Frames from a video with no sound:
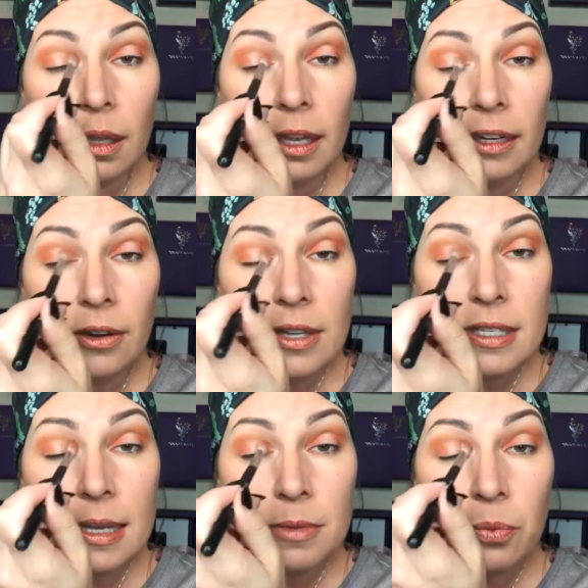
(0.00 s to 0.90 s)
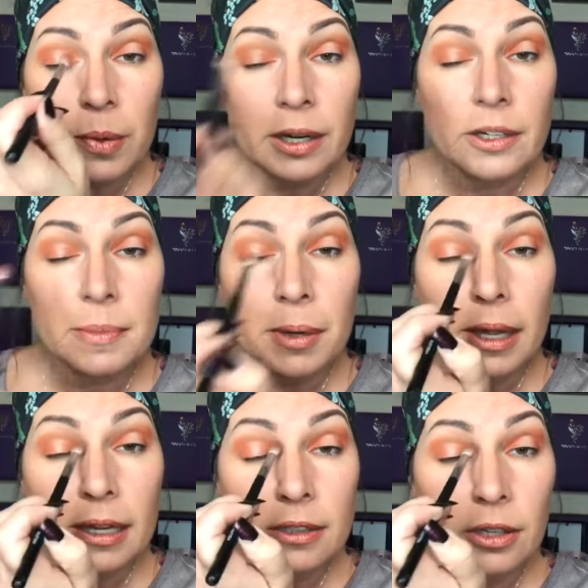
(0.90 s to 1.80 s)
And I know it seems weird to put
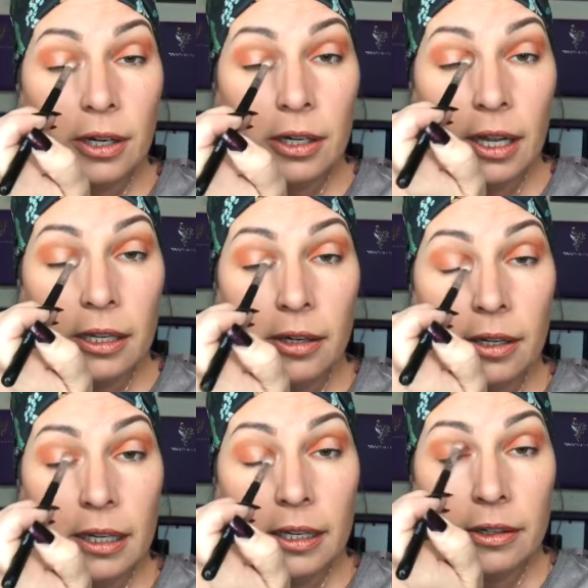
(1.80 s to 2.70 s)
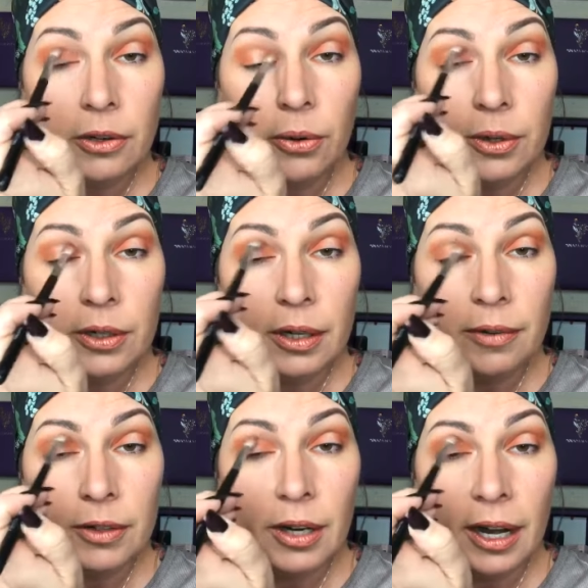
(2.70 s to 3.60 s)
like a dark color on the inner corner
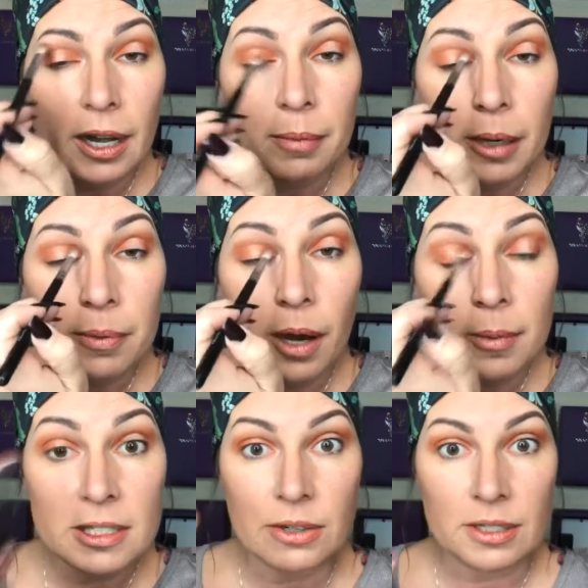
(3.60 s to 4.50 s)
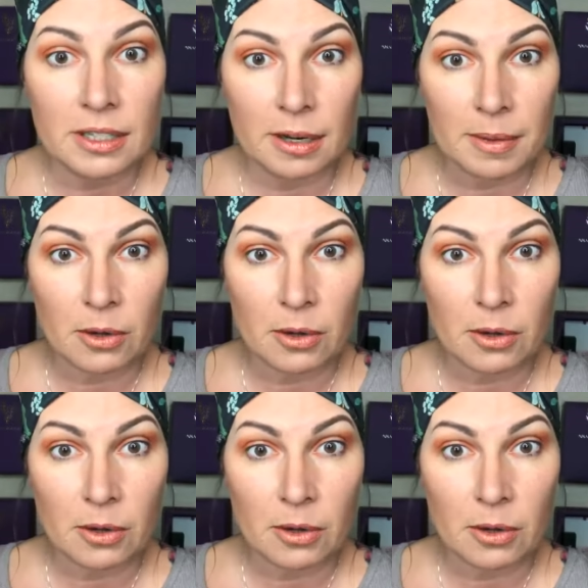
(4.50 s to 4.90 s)
of your eye, but I promise you it's going to be